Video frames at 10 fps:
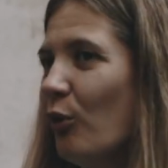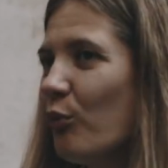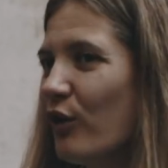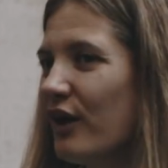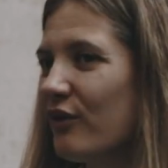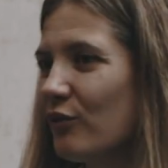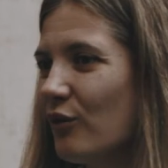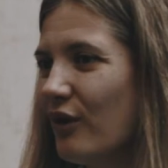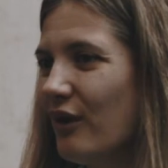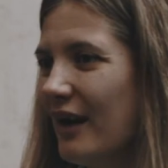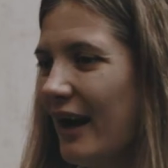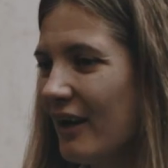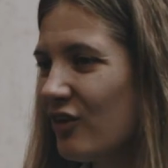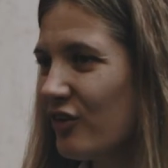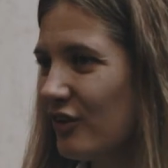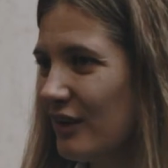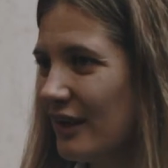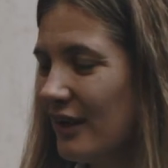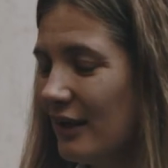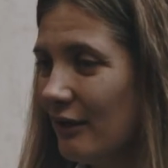But
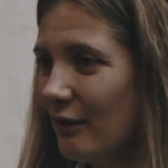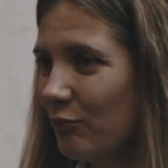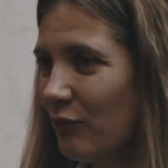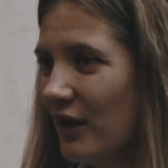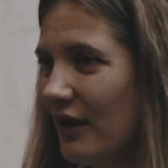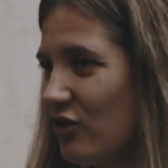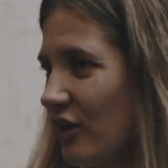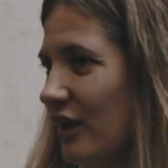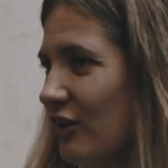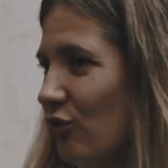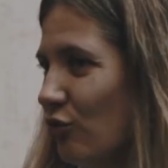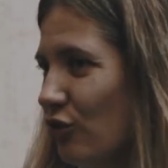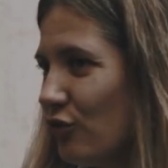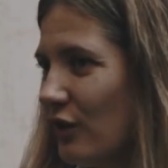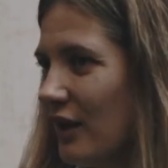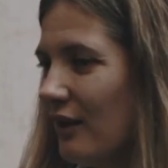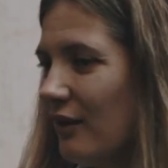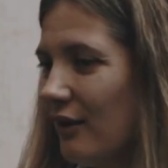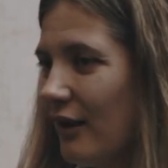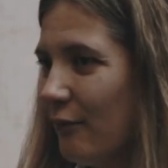actually, me as an
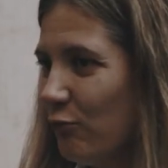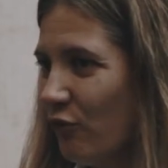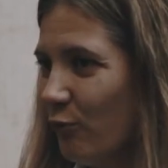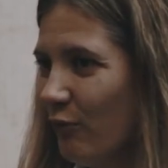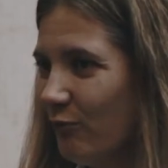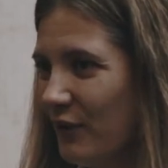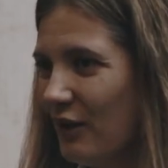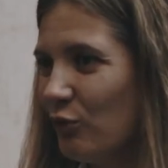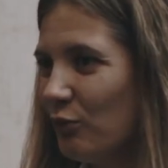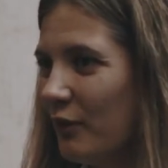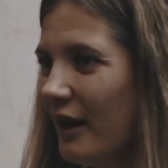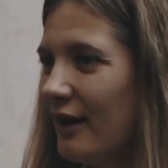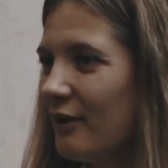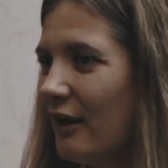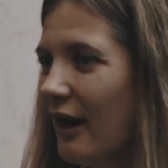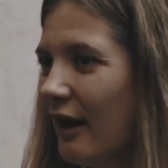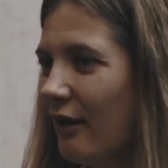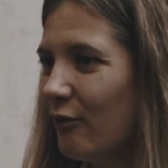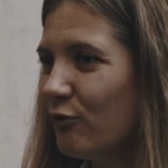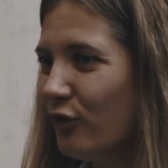individual, me with my
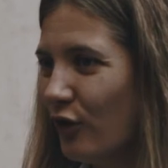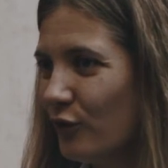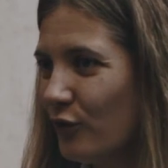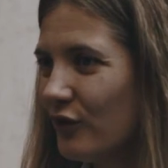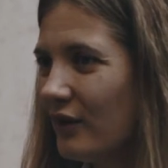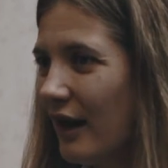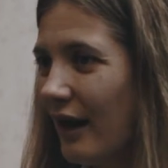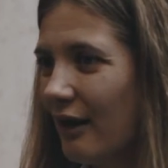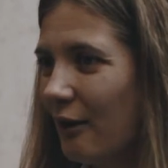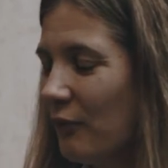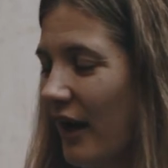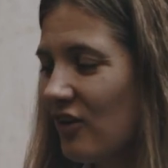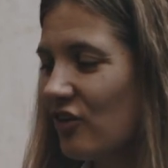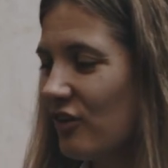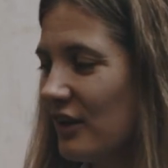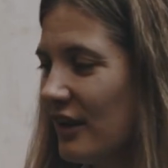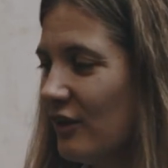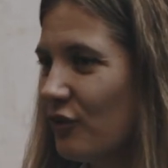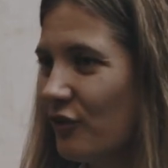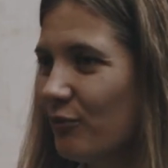phone, I'm actually
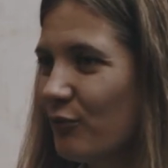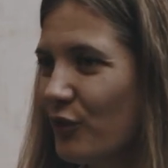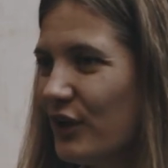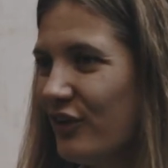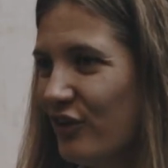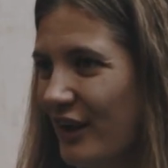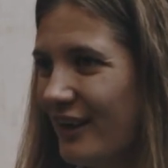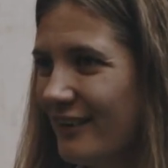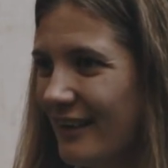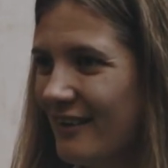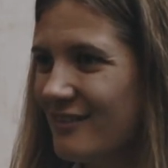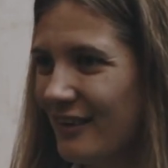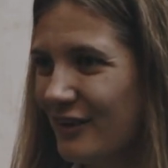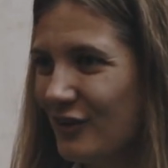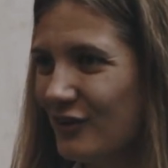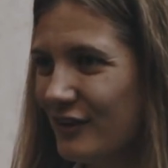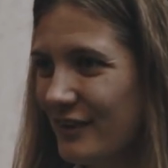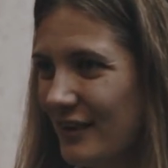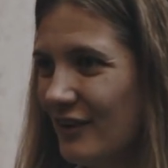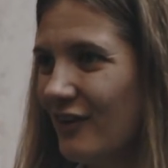breaching that
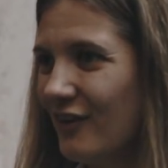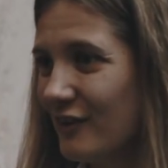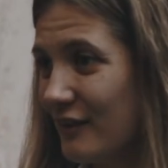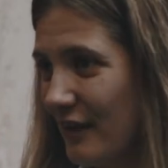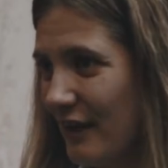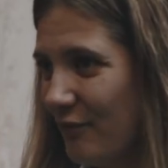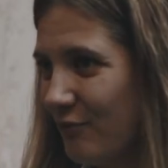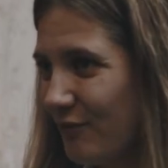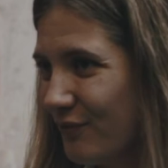security all the time.